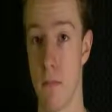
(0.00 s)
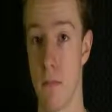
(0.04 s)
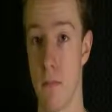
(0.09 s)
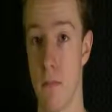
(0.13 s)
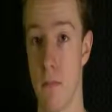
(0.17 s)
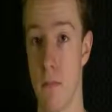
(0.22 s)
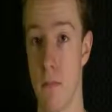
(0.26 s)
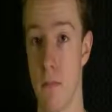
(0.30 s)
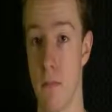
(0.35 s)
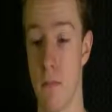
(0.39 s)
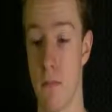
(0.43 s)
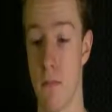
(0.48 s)

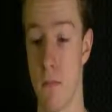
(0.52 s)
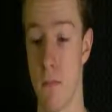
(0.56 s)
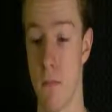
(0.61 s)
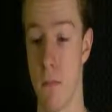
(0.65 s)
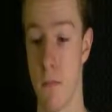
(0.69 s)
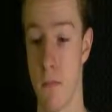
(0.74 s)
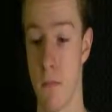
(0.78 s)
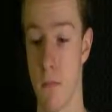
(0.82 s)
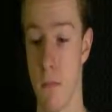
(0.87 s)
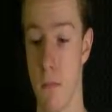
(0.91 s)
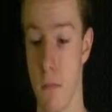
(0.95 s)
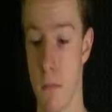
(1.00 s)

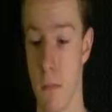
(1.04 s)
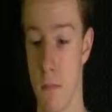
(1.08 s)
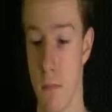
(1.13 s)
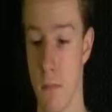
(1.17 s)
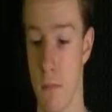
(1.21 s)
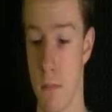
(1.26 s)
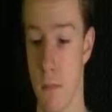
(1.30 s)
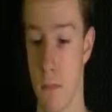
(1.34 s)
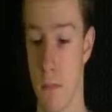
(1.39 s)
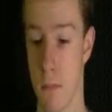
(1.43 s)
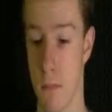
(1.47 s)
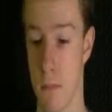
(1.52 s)

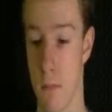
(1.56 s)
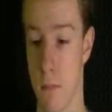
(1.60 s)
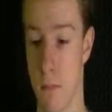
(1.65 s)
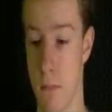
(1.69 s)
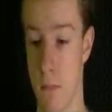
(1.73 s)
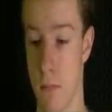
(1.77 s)
No one is speaking in this clip.